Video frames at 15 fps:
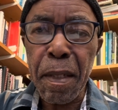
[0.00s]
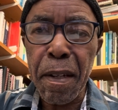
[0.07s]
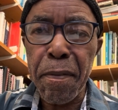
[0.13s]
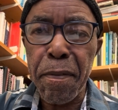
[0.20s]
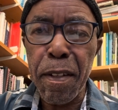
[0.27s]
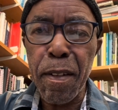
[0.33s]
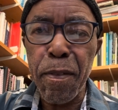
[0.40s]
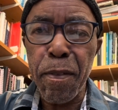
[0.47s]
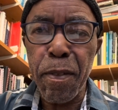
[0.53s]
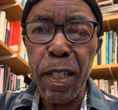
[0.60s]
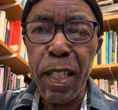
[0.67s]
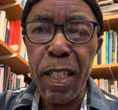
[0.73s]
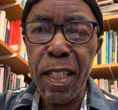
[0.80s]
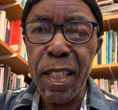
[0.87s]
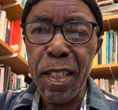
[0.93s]
Feel
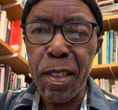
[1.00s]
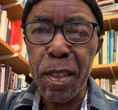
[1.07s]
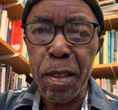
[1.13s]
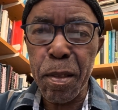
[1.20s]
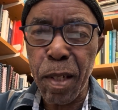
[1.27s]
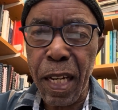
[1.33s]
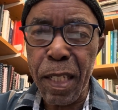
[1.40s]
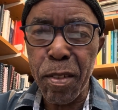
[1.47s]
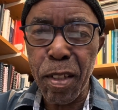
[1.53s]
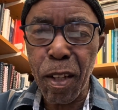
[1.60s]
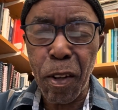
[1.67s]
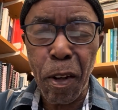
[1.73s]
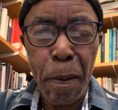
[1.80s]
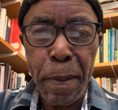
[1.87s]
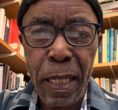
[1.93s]
free to write your
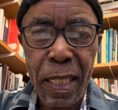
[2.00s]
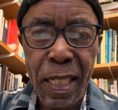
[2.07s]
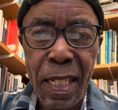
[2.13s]
comments